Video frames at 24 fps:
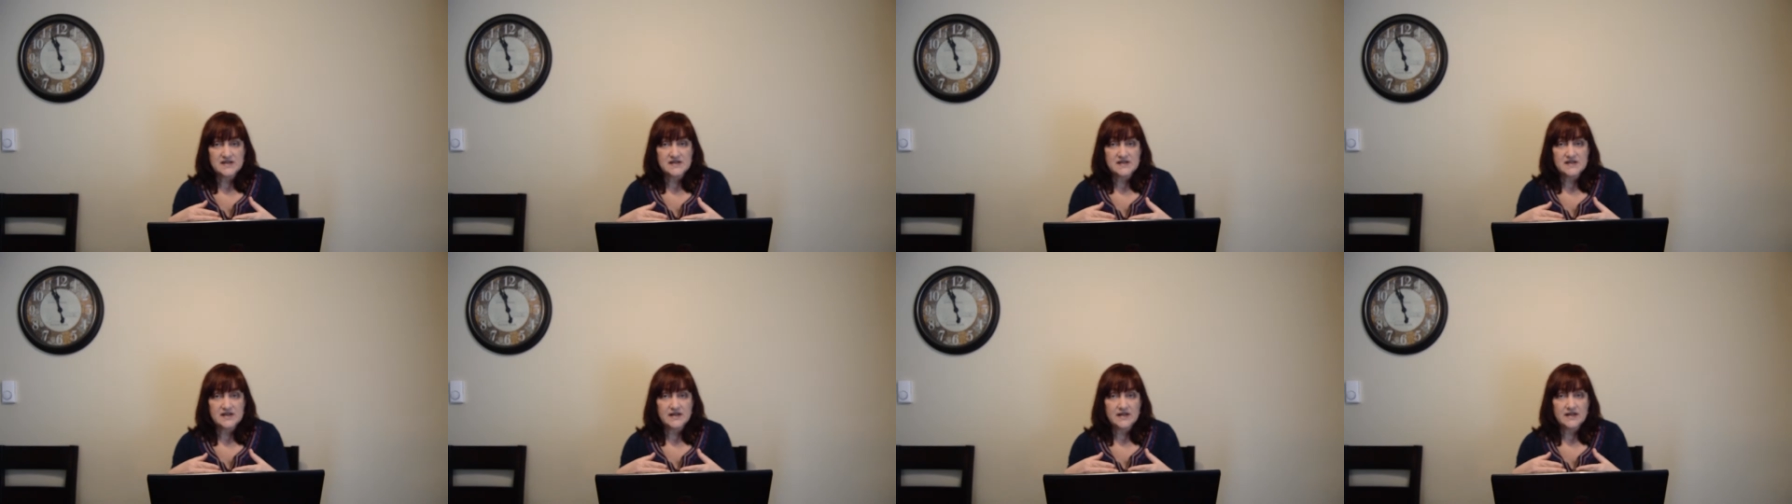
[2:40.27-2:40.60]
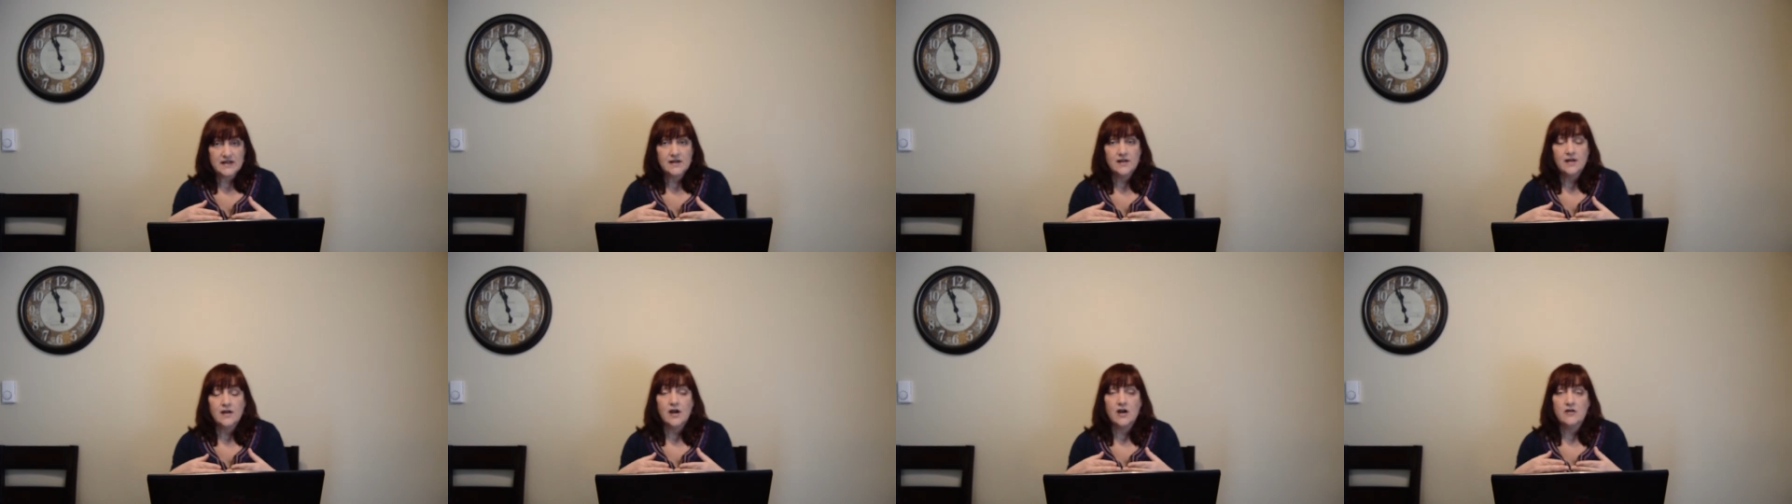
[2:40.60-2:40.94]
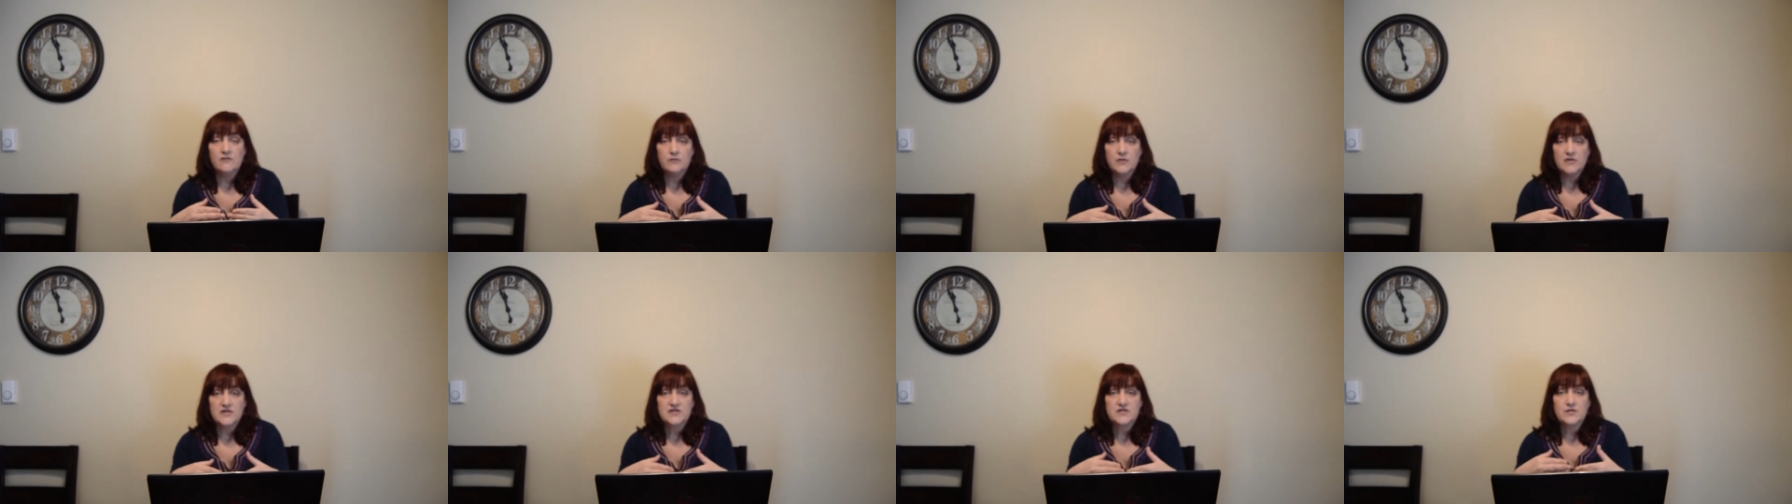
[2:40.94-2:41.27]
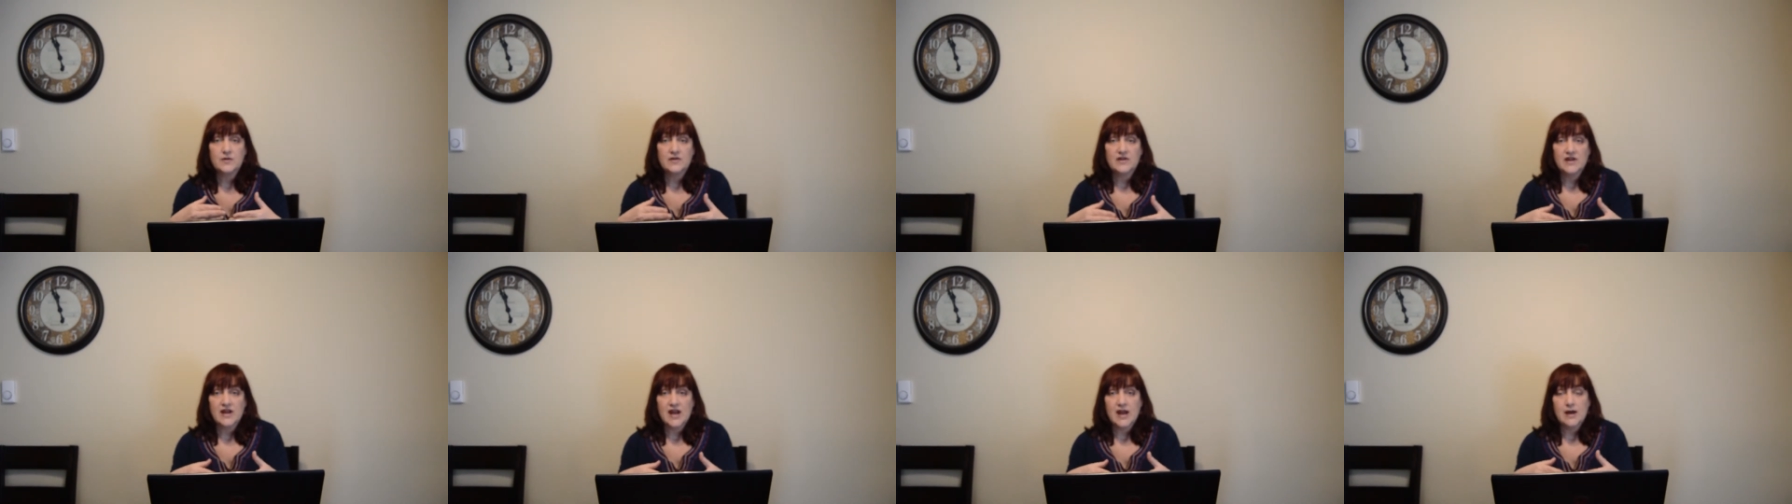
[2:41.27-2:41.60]
see of what's
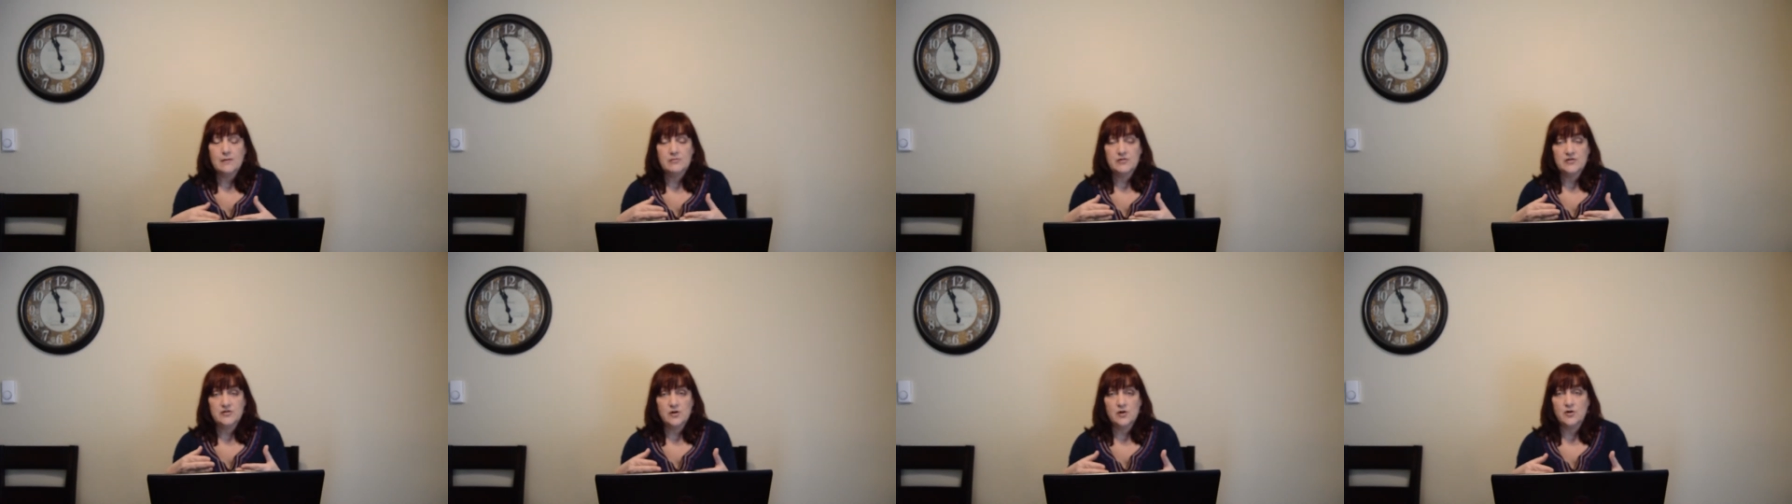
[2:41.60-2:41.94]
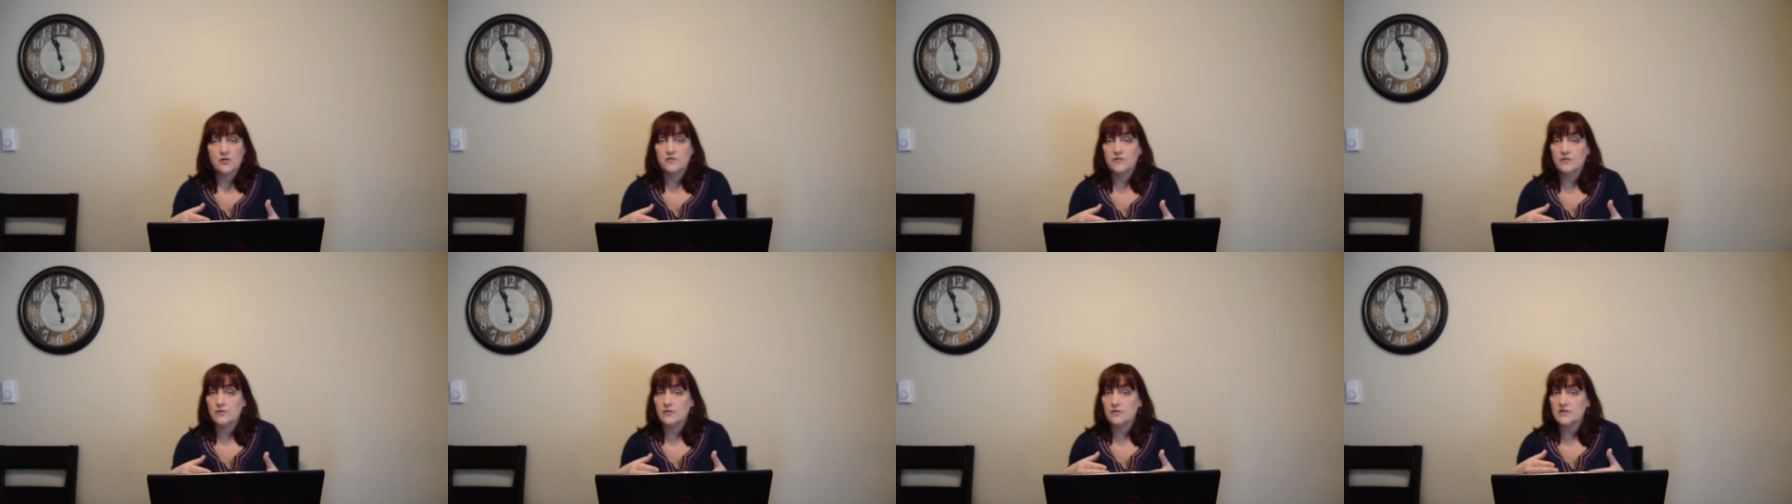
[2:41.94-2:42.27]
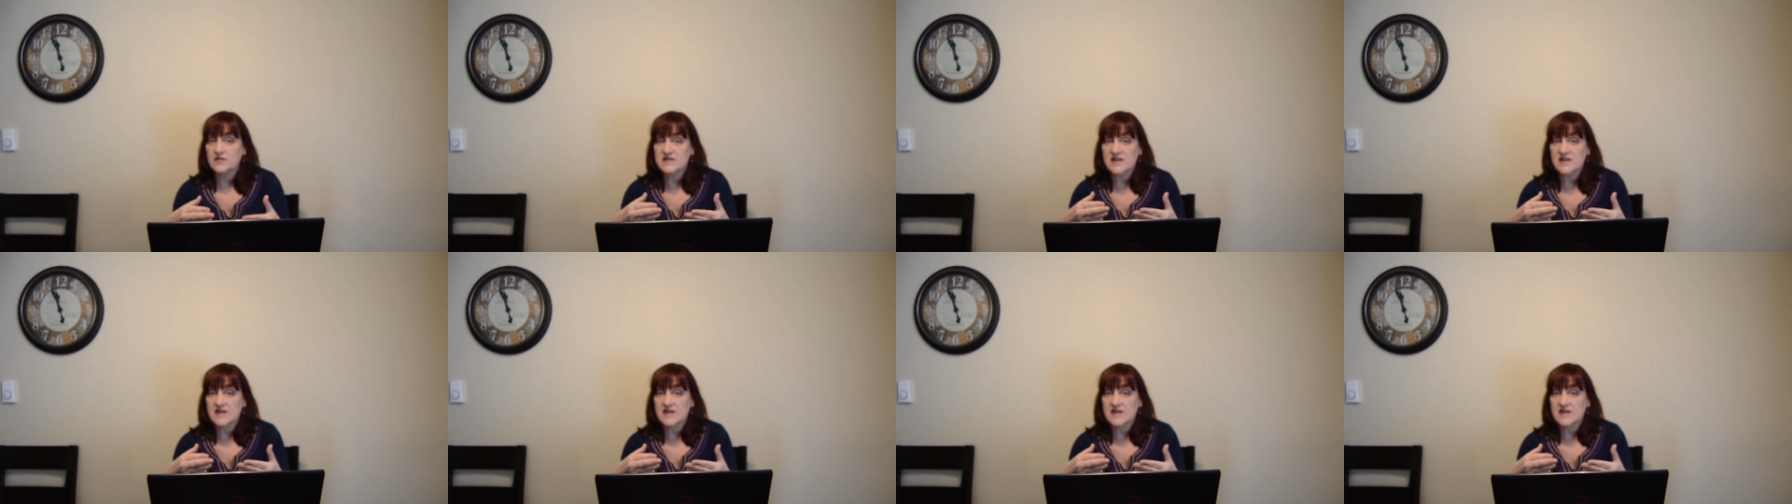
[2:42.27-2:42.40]
going to happen over,